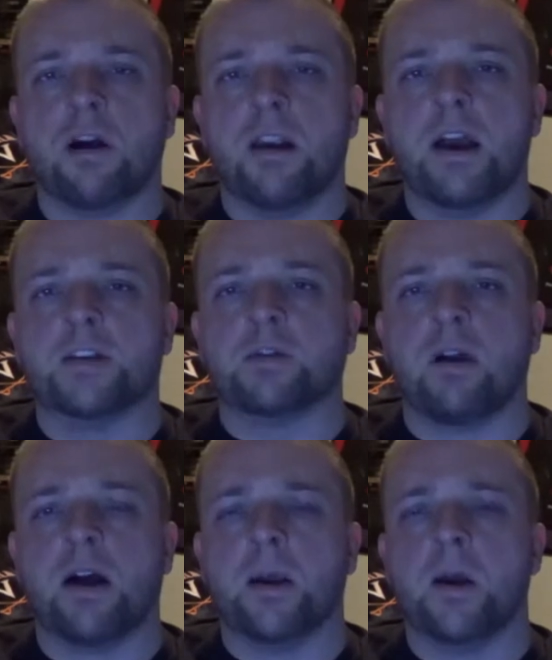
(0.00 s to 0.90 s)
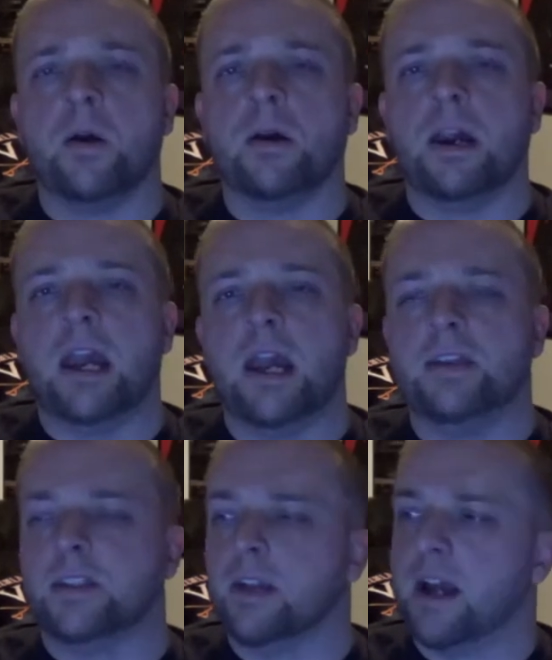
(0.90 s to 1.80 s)
Grindhouse Grotto.
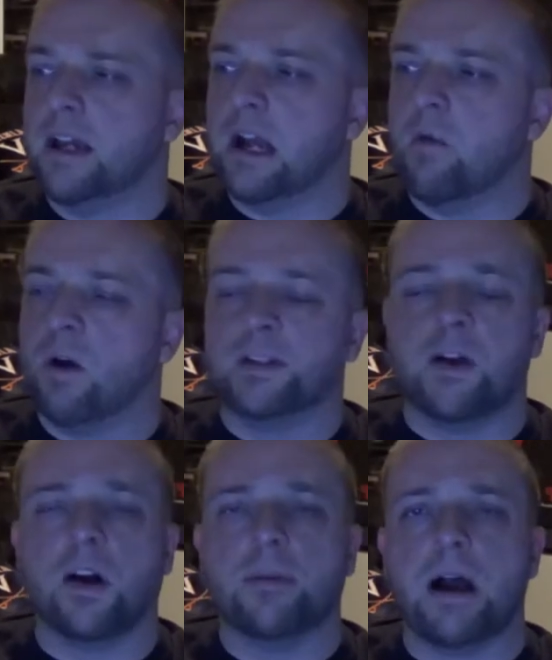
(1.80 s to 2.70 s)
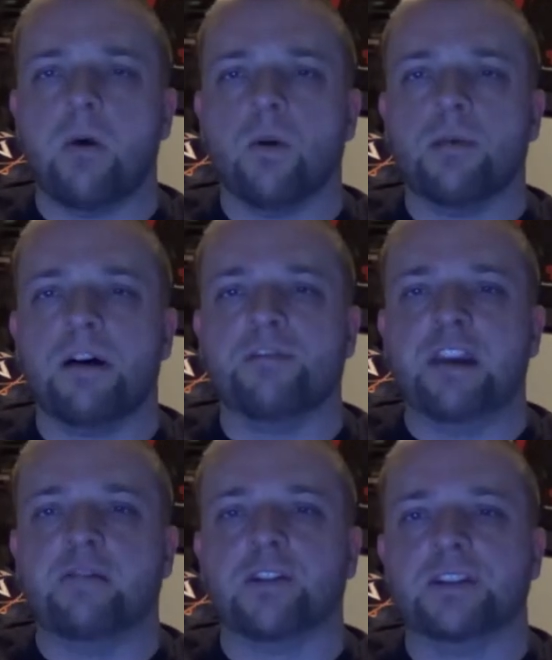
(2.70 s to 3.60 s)
And tonight I want to talk about one of my
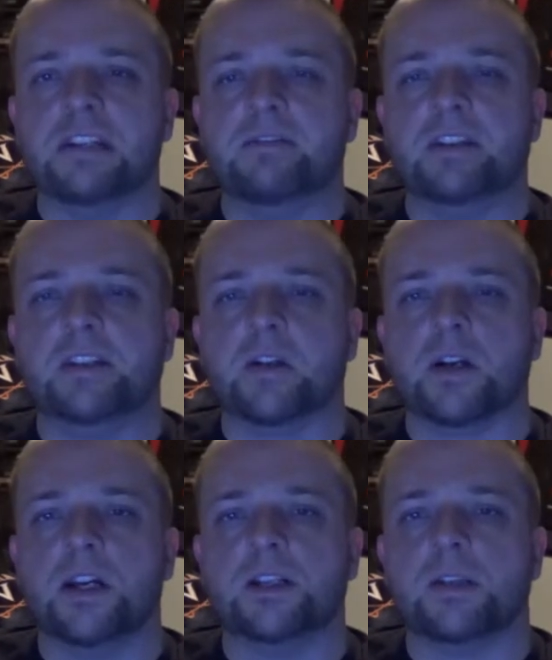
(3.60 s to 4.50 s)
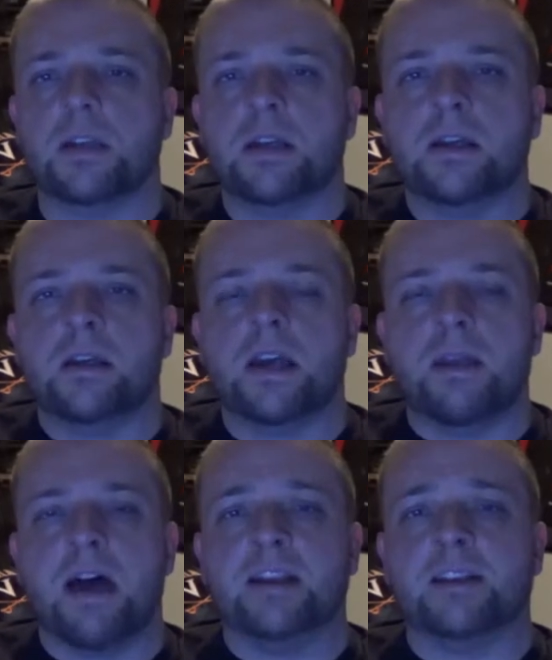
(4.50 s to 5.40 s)
favorite TV series,
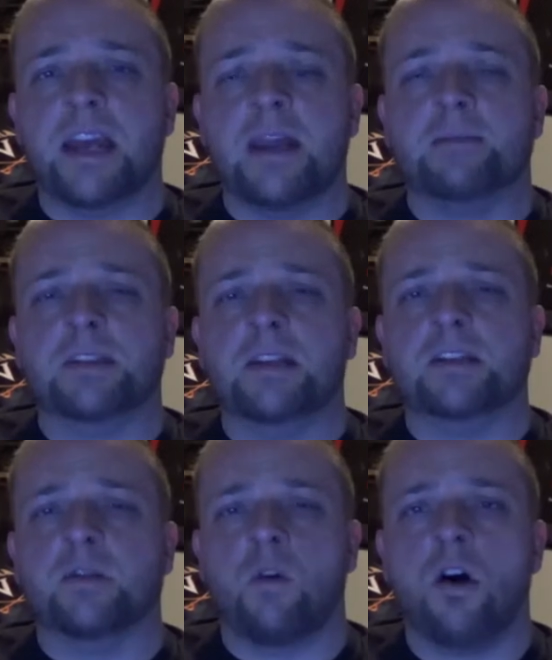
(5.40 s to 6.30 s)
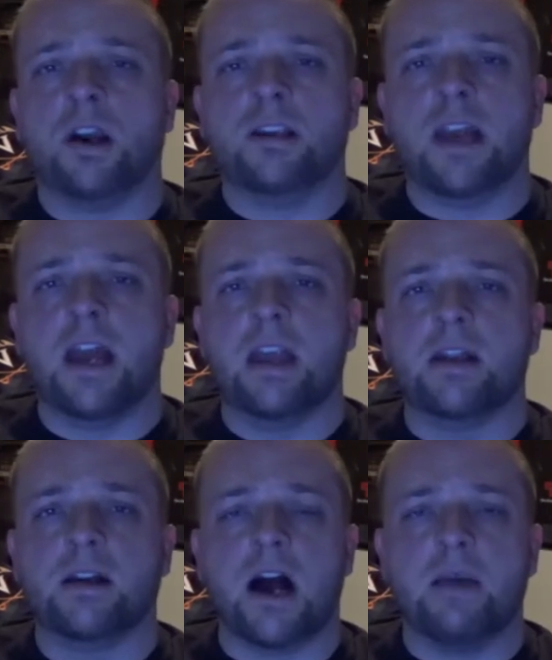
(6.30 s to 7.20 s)
and that is AMC's The Walking Dead.
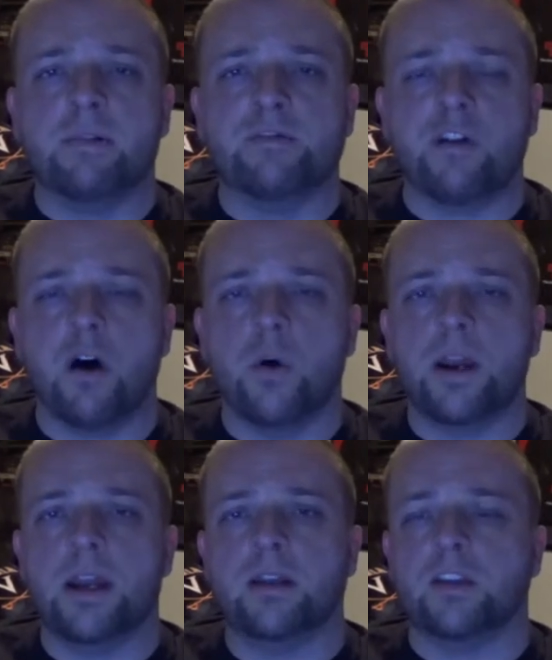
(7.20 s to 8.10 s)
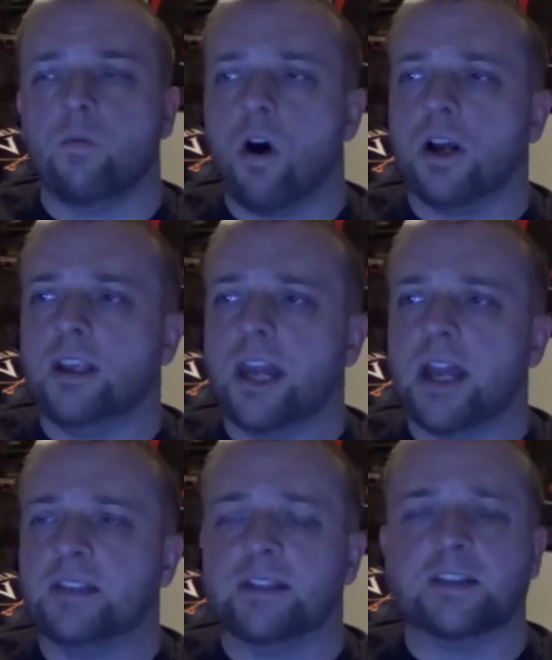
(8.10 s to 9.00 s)
I've been following The Walking
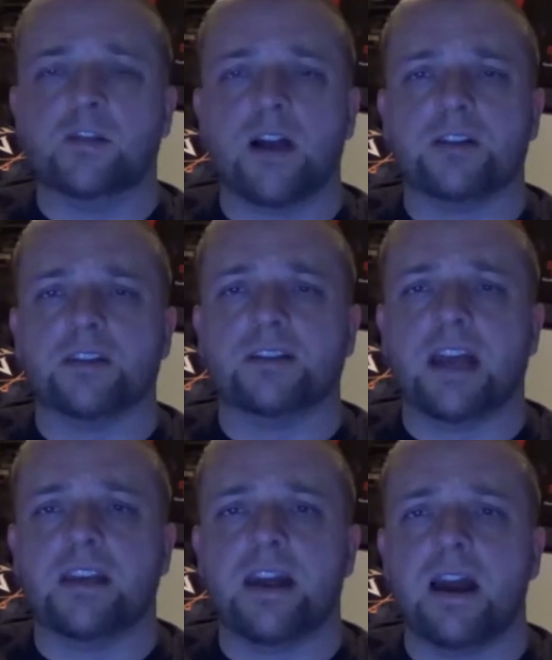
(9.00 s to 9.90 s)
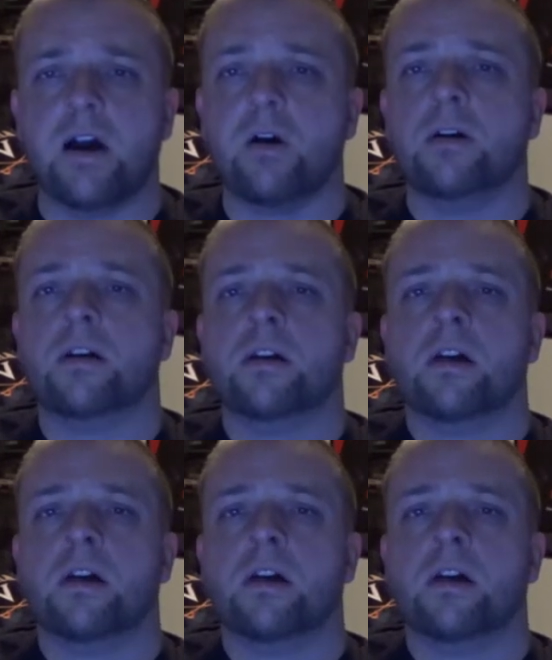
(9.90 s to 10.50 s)
Dead since 2010 now.